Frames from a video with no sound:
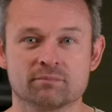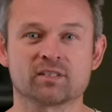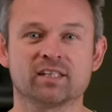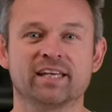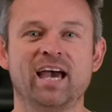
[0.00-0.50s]

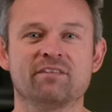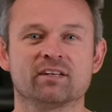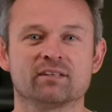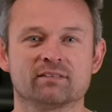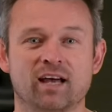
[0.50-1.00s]
So there you have
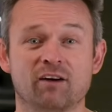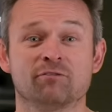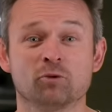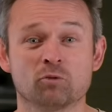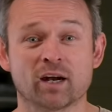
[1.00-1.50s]
it.
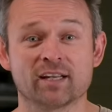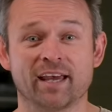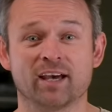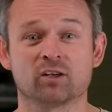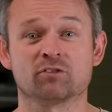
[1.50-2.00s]
Full
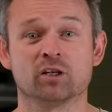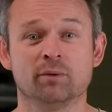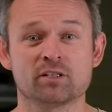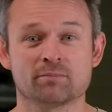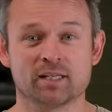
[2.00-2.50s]
rundown of
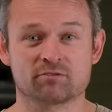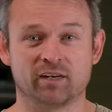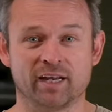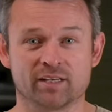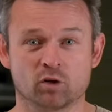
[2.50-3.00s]
Turbosmart's
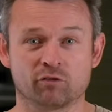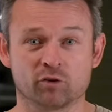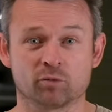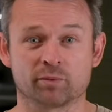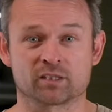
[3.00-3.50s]
range of
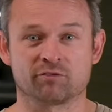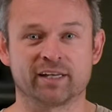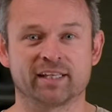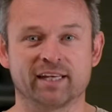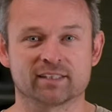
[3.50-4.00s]
fuel pressure
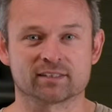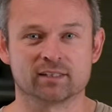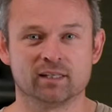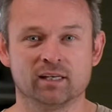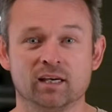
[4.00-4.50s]
regulators.
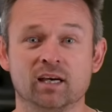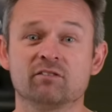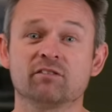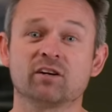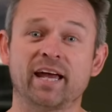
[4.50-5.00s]

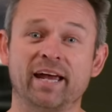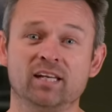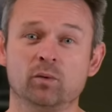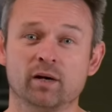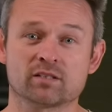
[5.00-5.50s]
If you've got
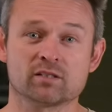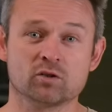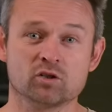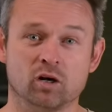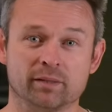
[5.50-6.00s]
any questions
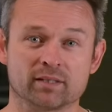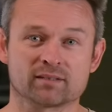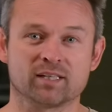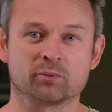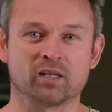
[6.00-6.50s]
or topics
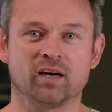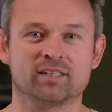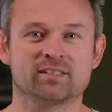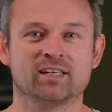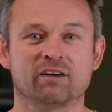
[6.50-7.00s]
that you would like
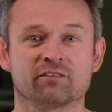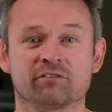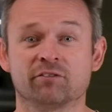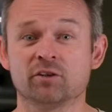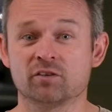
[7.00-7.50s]
us to cover in
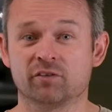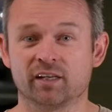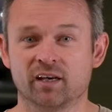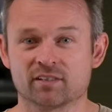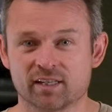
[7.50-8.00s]
future
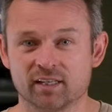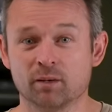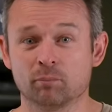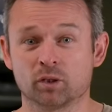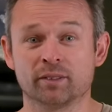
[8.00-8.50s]
videos, then
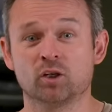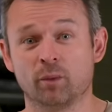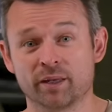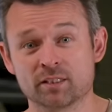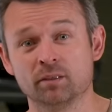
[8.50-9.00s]
put them in the
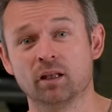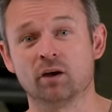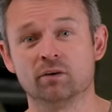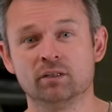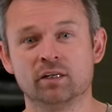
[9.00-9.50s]
comments
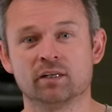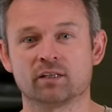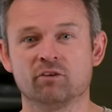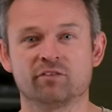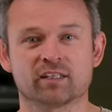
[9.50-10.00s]
below.
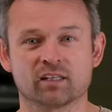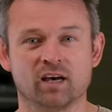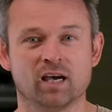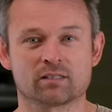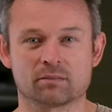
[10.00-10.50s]
Don't forget to
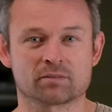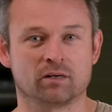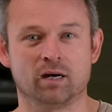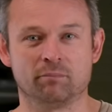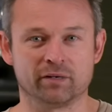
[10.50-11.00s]
like,
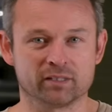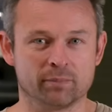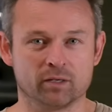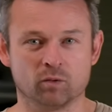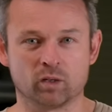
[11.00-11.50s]
subscribe, ring the
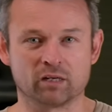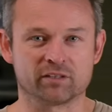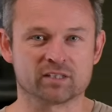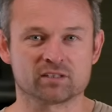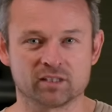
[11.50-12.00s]
bell, whatever
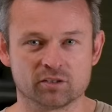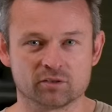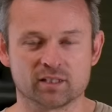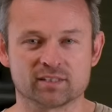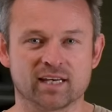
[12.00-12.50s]
it is you need to
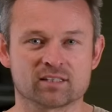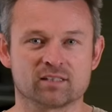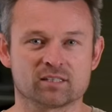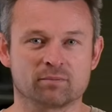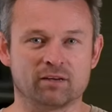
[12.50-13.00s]
do these days on
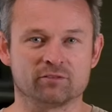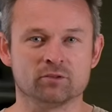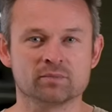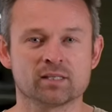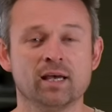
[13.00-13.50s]
these
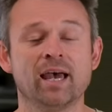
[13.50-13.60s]
platforms.